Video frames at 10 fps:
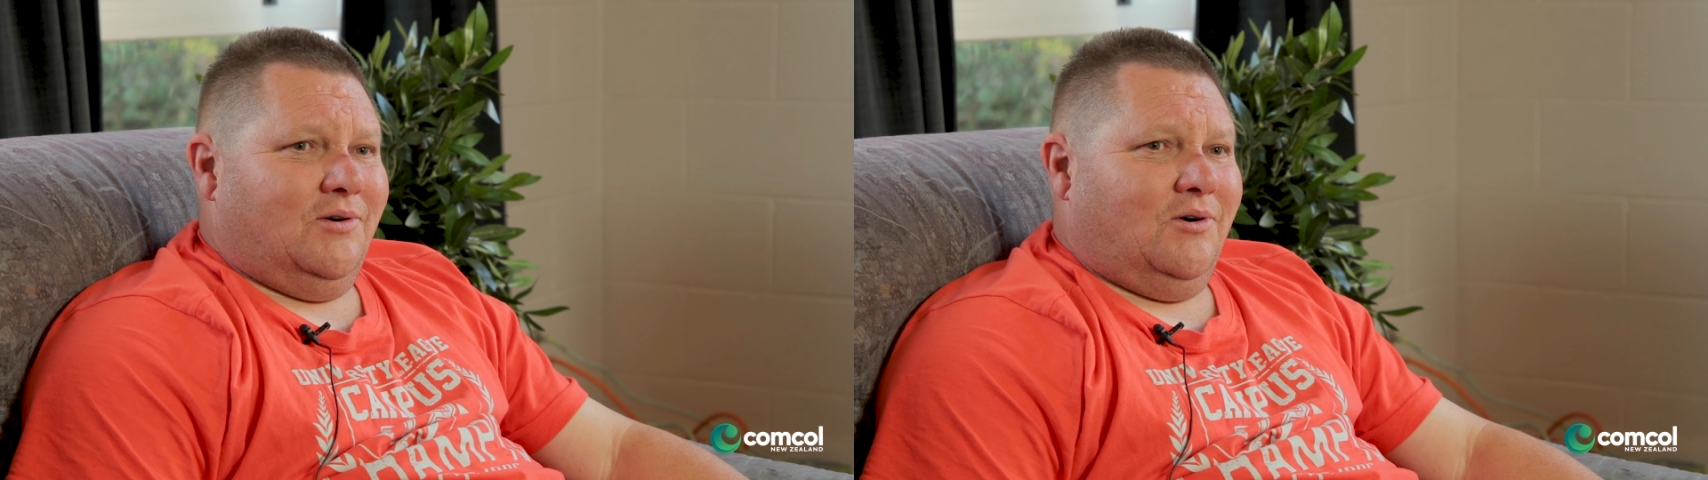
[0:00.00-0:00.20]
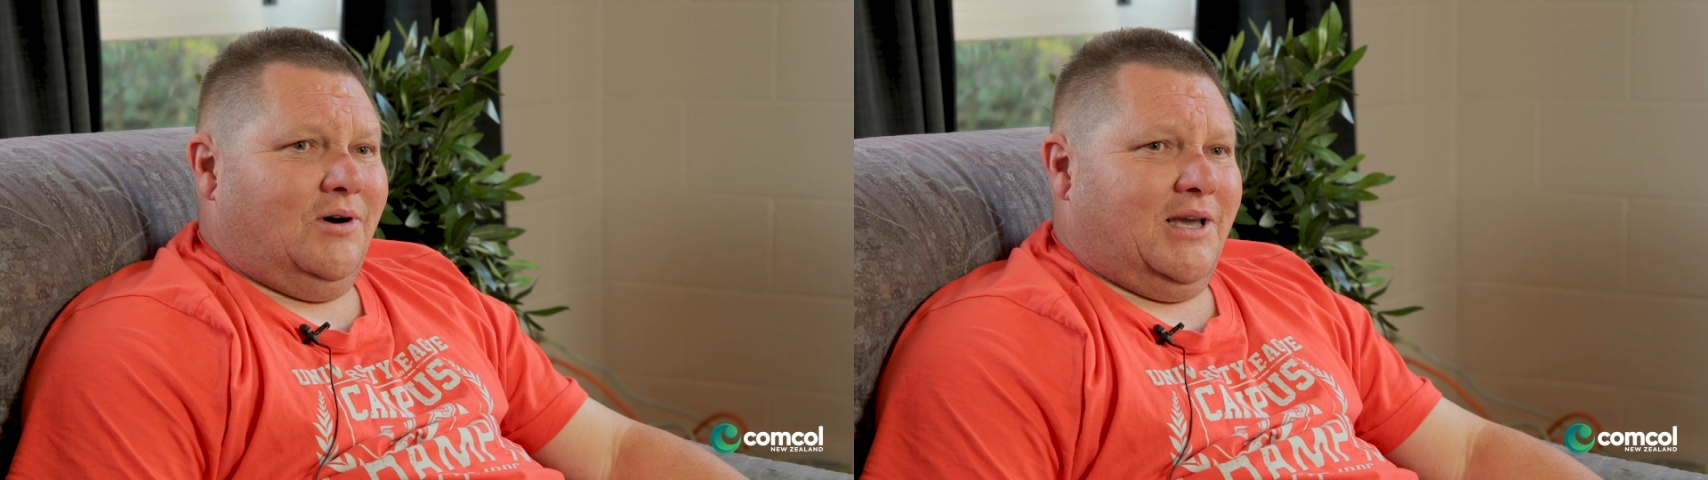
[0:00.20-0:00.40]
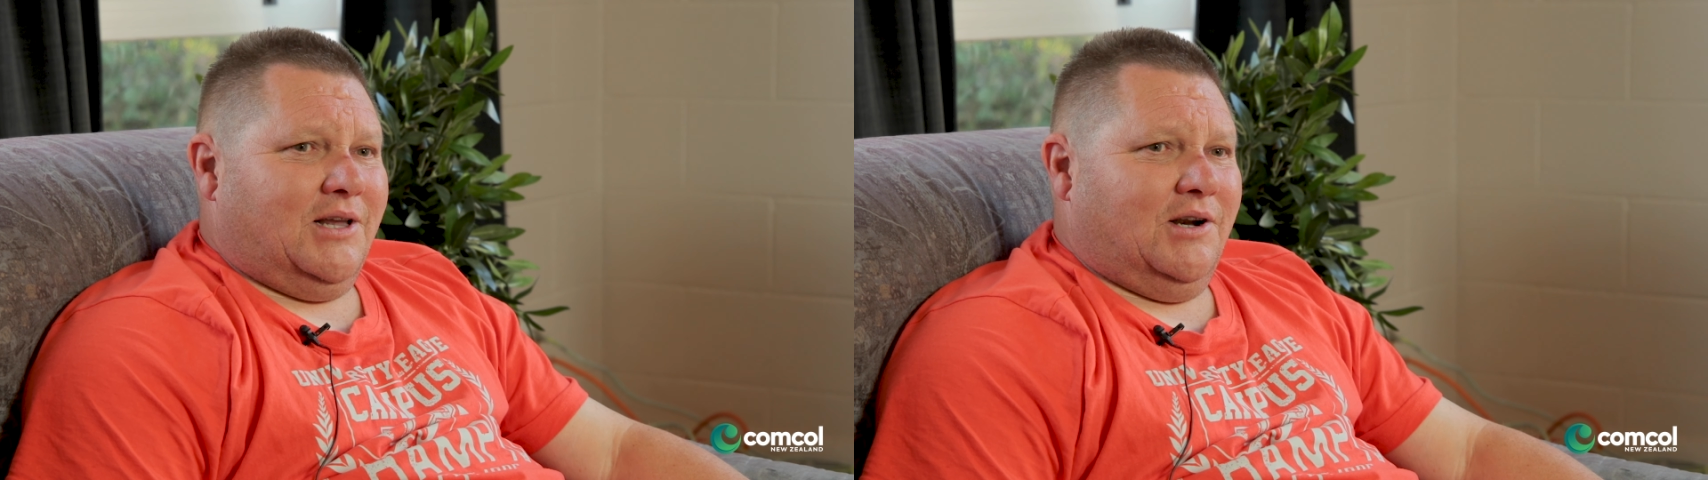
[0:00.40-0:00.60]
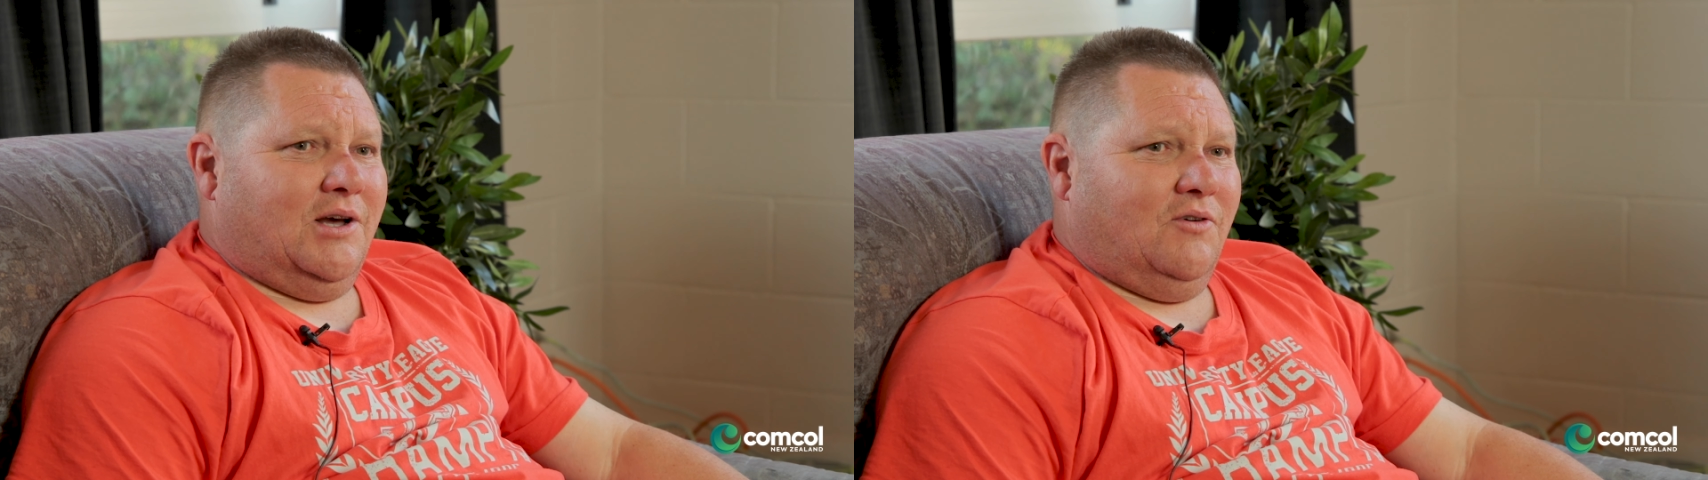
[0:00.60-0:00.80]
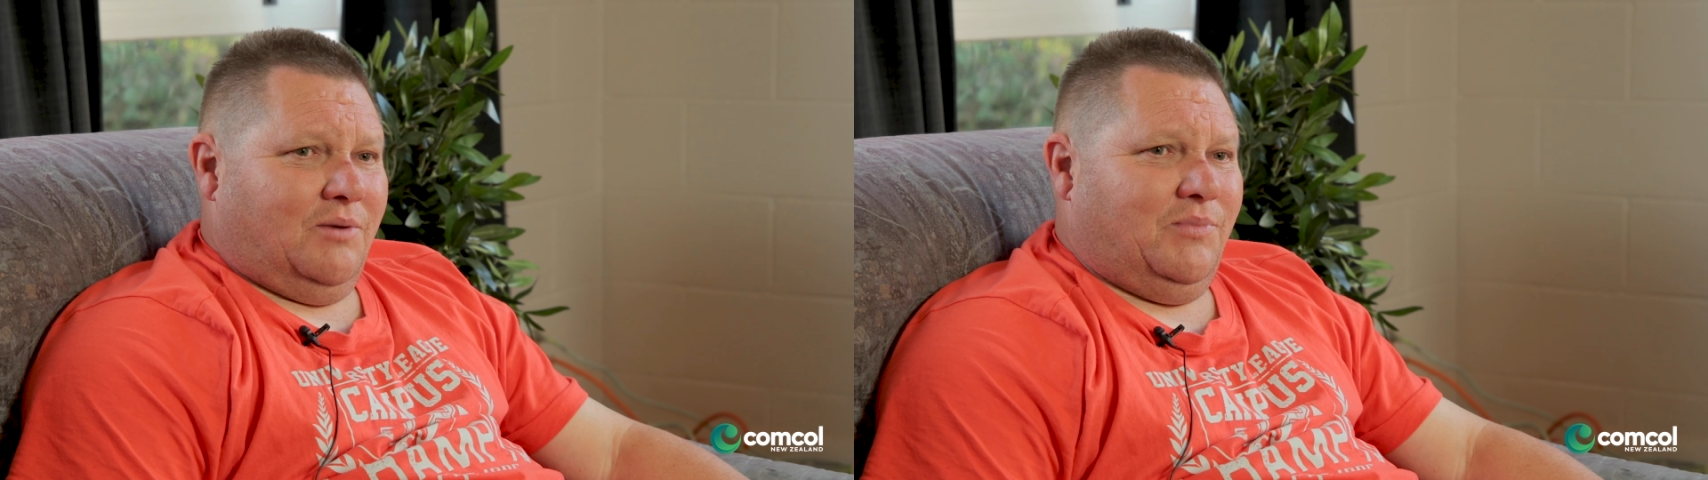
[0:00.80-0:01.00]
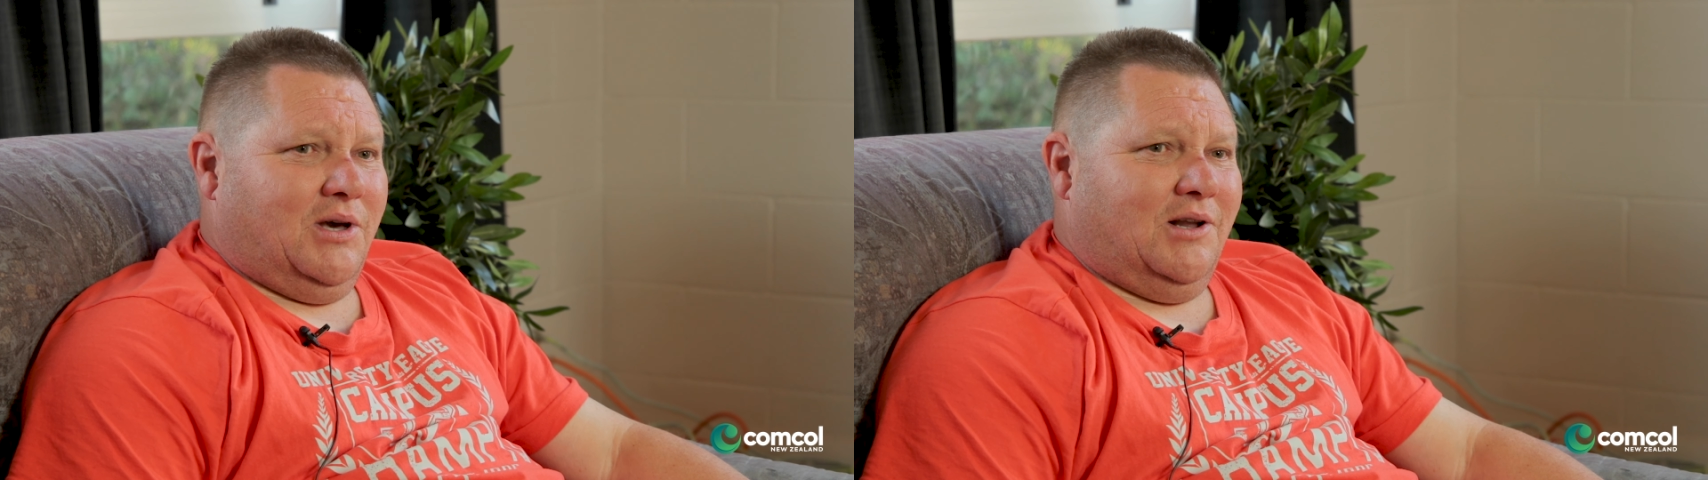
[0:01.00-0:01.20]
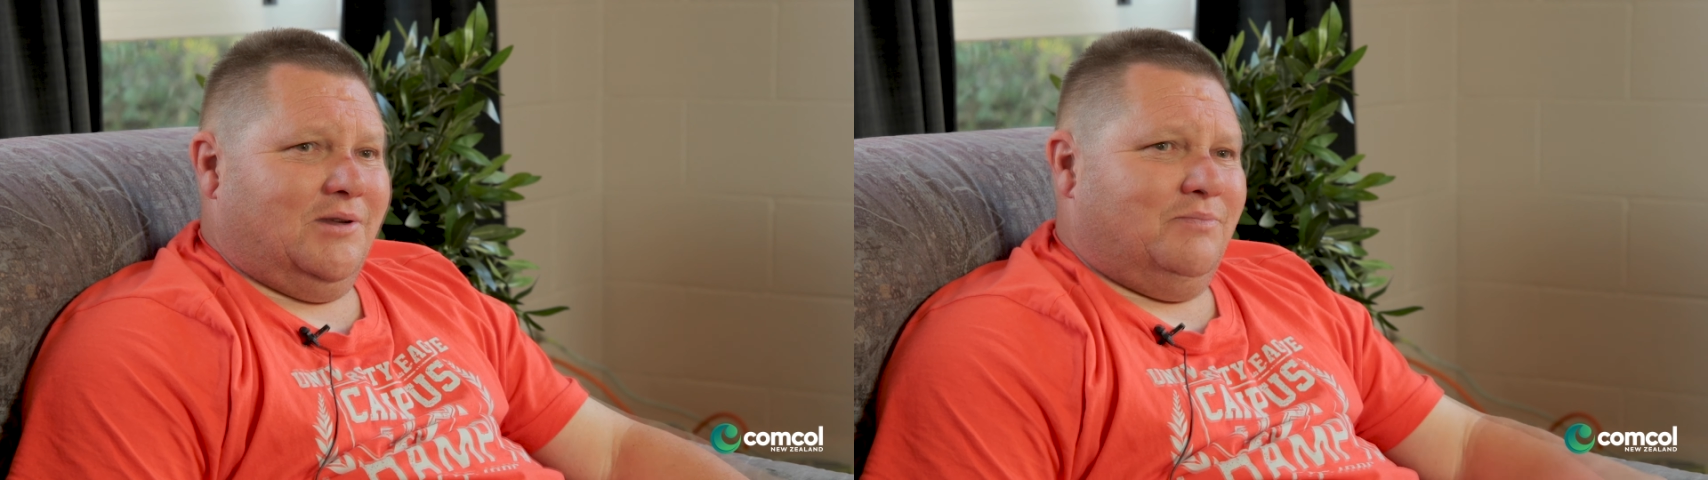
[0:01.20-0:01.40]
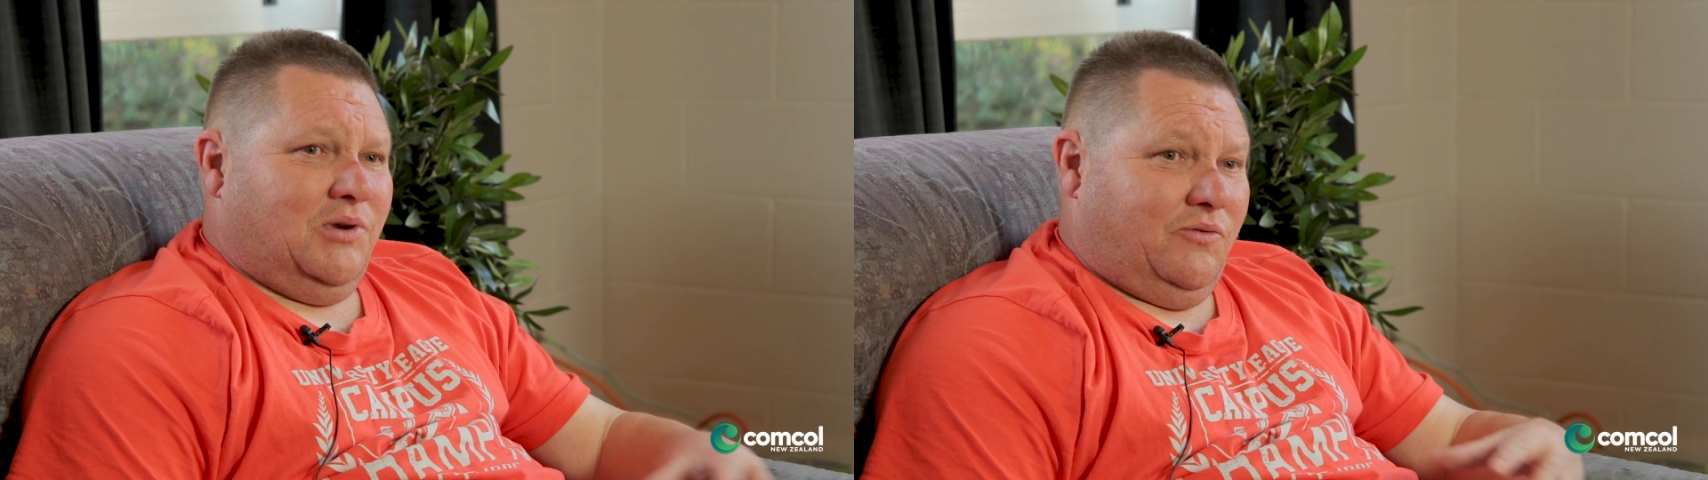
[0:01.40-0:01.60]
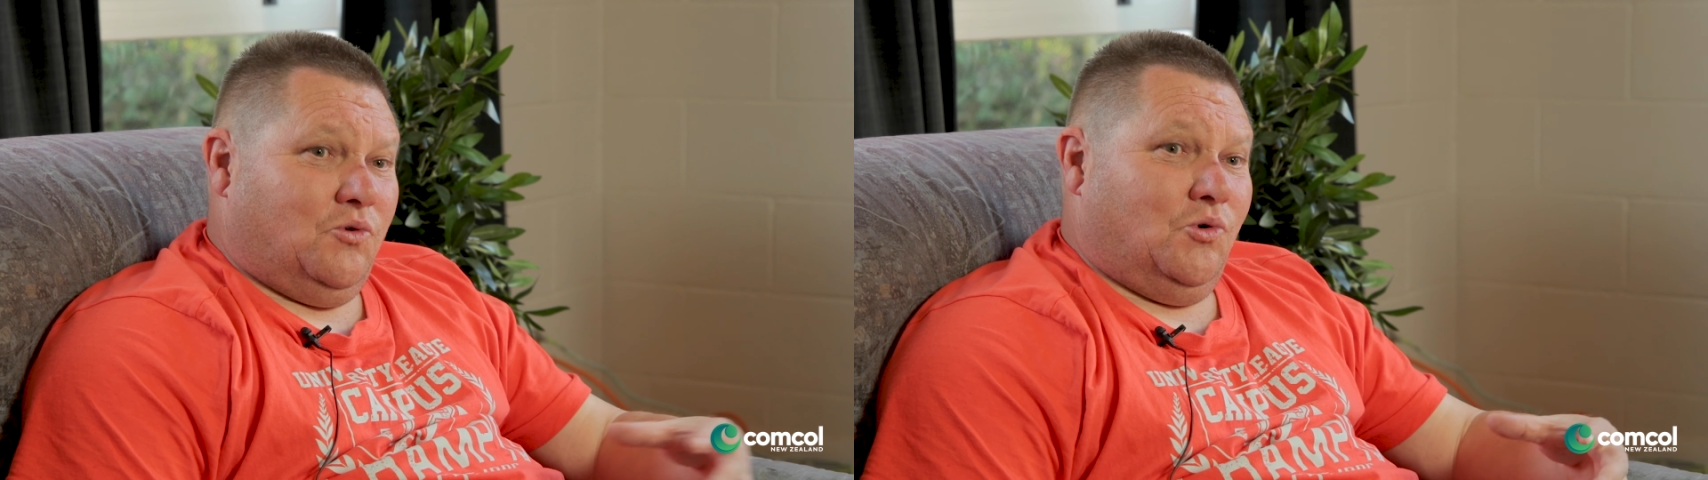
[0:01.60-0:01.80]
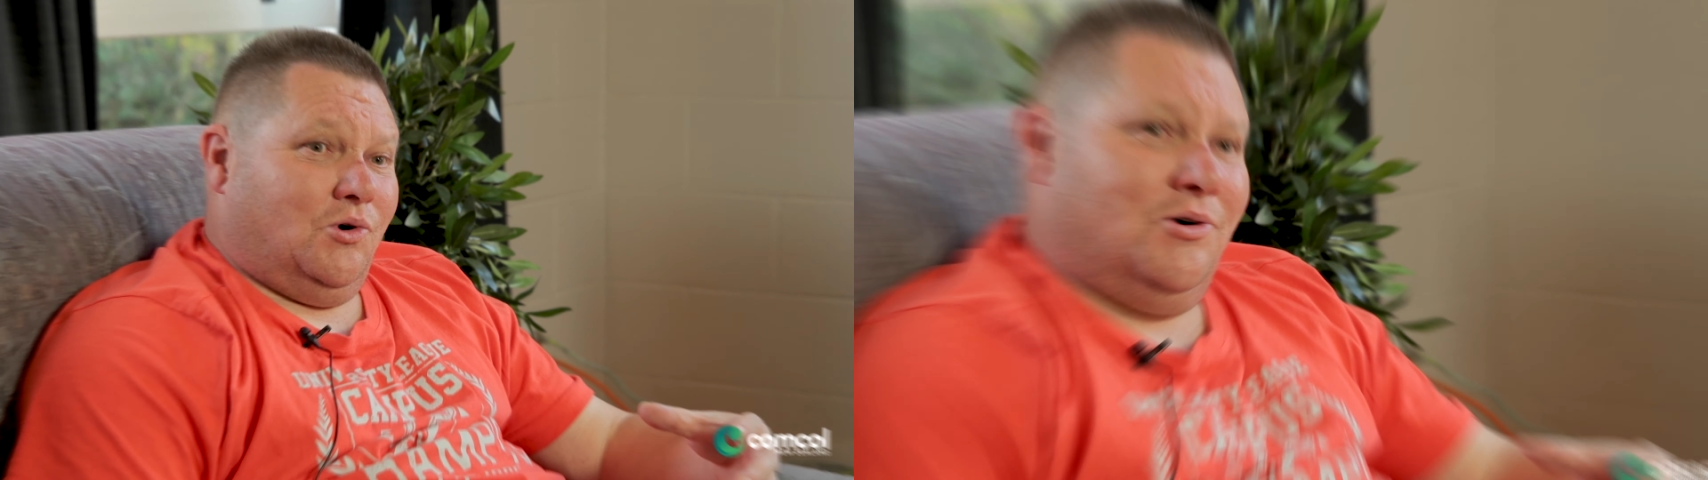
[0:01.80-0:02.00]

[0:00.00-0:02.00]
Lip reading: I had known about it before.